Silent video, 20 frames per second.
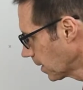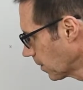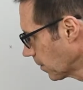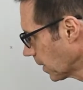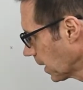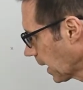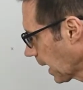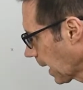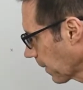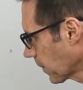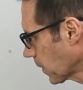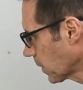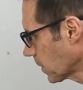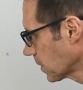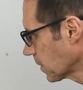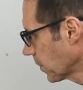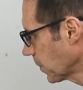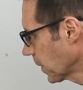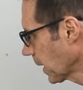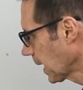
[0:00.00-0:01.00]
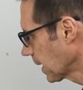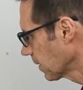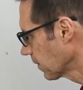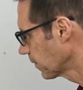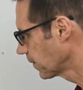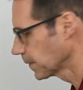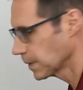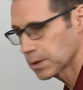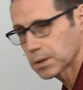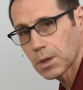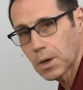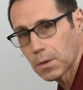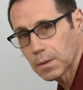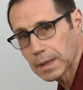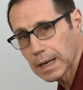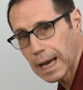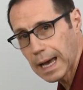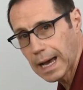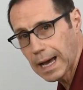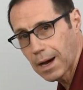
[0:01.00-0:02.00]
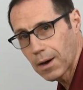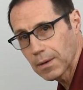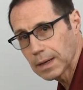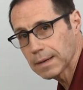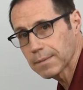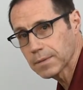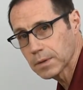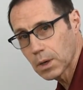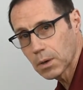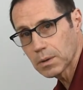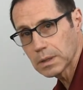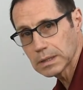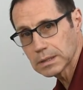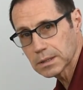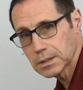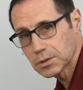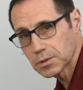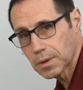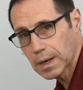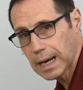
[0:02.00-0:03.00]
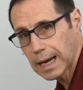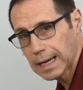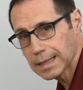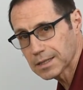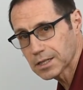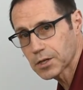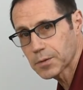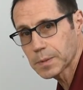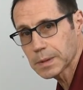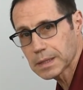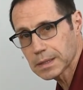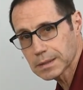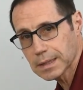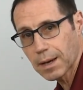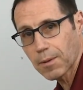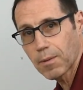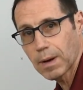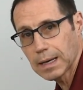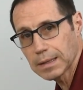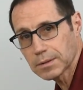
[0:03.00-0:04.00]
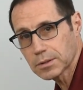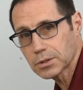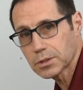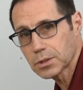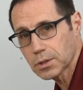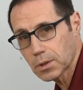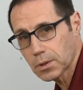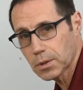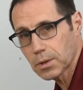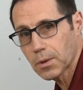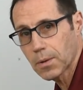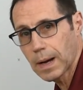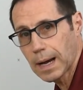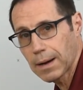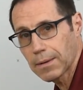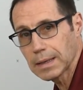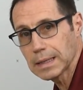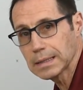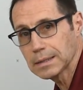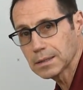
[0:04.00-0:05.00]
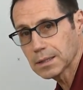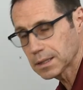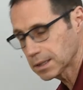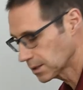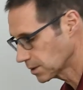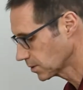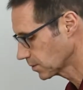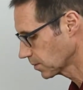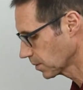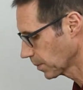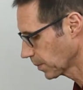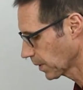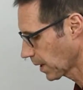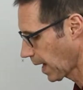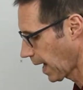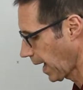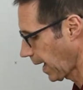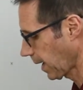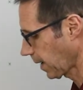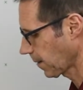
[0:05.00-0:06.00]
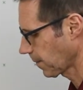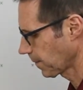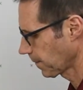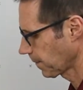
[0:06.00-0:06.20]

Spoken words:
But I'm going to apply the fill coat now, even though it isn't dry, just because I want to show you how easy it is to apply.